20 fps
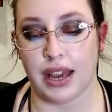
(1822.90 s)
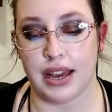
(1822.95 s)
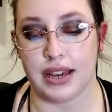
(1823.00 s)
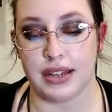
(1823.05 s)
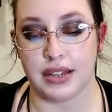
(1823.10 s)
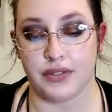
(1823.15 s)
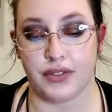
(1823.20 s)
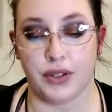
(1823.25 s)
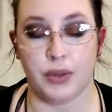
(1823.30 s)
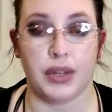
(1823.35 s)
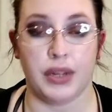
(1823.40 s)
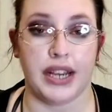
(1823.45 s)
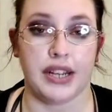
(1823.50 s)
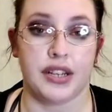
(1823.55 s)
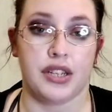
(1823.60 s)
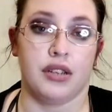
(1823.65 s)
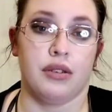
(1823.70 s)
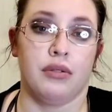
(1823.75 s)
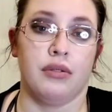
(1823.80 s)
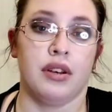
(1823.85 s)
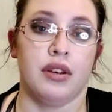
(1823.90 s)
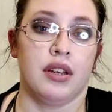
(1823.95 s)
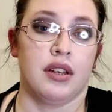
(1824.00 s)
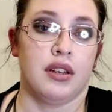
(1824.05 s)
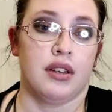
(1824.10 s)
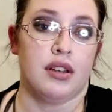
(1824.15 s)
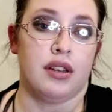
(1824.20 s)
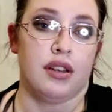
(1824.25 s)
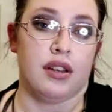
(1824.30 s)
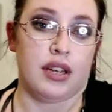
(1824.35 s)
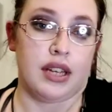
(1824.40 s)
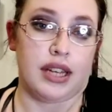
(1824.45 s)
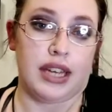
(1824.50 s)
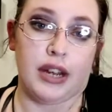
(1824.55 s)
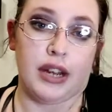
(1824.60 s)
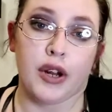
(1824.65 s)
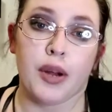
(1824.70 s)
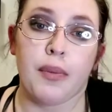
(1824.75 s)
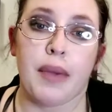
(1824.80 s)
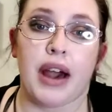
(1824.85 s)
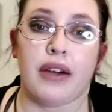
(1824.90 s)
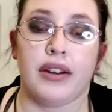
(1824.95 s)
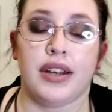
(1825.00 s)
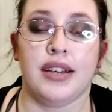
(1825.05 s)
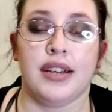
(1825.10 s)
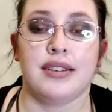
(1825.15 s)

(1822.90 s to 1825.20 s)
and if you'd like to hear about